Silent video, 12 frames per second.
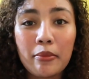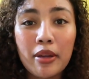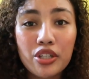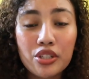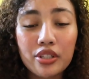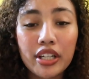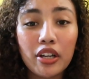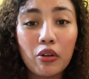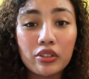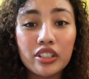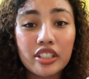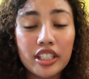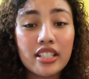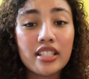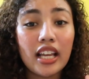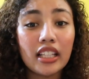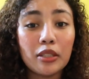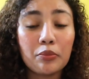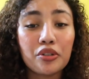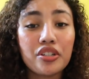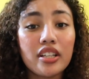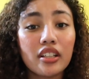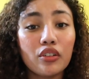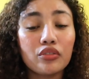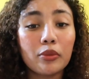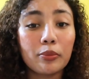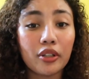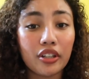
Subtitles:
I make sure I only rinse 80% of the